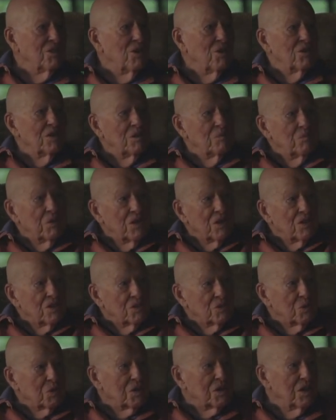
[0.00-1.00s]
Or the
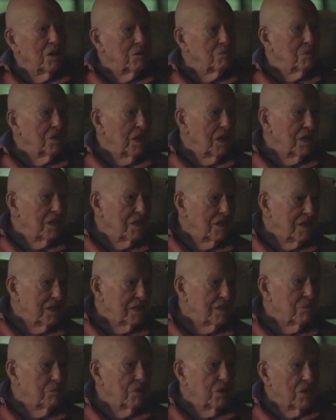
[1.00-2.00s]
birds would come down and
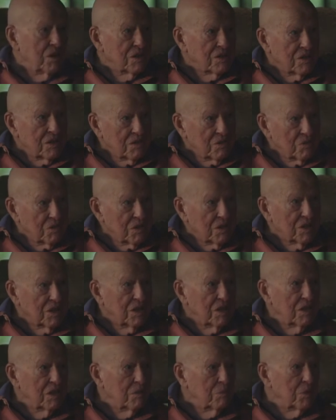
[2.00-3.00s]
eat the bugs, and it would
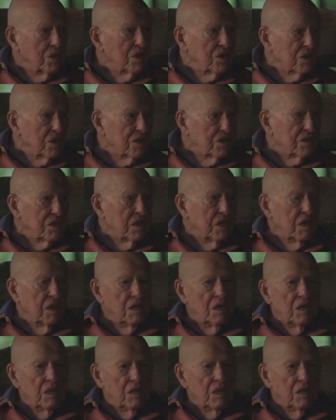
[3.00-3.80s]
kill the birds.